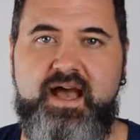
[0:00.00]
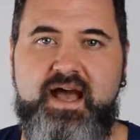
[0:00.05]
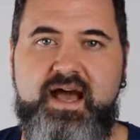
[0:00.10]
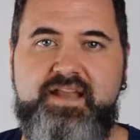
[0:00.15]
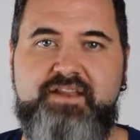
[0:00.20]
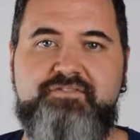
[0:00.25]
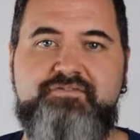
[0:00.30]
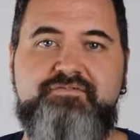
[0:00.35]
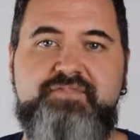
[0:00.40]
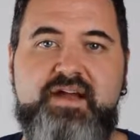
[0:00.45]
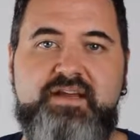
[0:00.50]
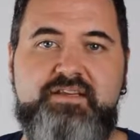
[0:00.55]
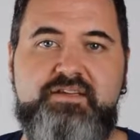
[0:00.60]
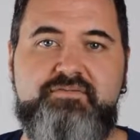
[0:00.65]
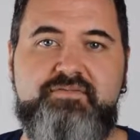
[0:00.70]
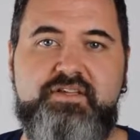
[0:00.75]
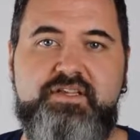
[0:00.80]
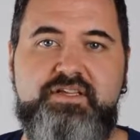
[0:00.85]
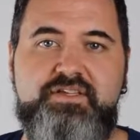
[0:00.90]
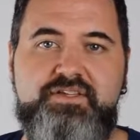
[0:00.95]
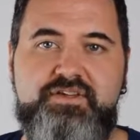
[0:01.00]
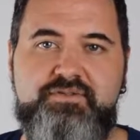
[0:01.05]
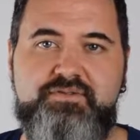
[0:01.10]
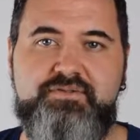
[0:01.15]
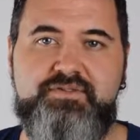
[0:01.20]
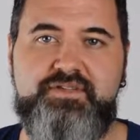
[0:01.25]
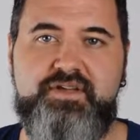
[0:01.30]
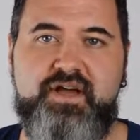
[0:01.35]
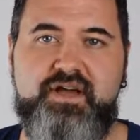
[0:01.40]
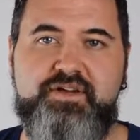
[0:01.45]
And effectively
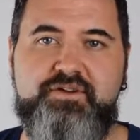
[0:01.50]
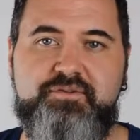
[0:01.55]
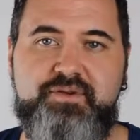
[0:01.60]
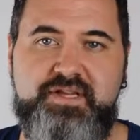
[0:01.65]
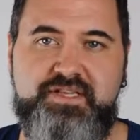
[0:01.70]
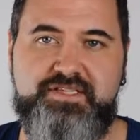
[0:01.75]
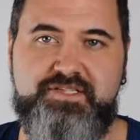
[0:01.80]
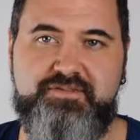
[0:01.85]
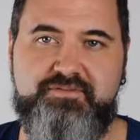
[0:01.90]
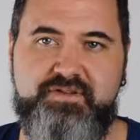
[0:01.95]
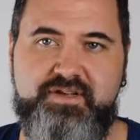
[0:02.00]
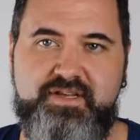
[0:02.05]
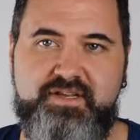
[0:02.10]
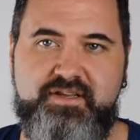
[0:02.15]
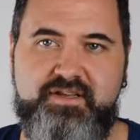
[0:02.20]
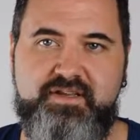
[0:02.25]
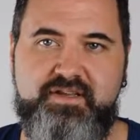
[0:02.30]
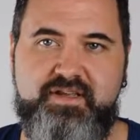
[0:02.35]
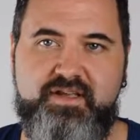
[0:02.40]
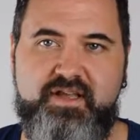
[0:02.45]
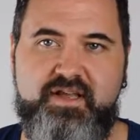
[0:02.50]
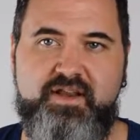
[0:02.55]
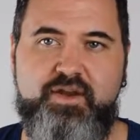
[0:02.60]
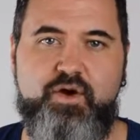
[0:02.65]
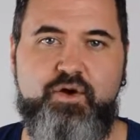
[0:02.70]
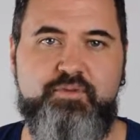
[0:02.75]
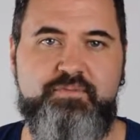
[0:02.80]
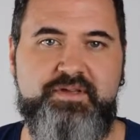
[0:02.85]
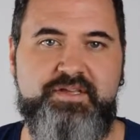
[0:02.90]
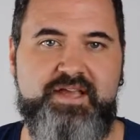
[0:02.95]
use a green screen in
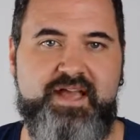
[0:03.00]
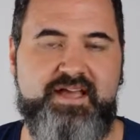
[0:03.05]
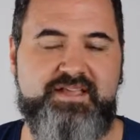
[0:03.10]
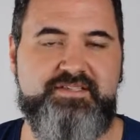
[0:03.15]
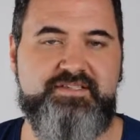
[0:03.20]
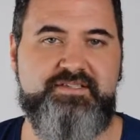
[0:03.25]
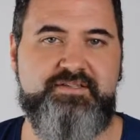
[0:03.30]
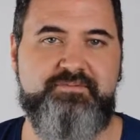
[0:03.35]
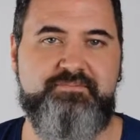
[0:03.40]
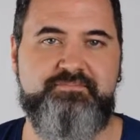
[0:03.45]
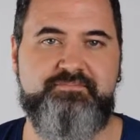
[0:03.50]
OBS.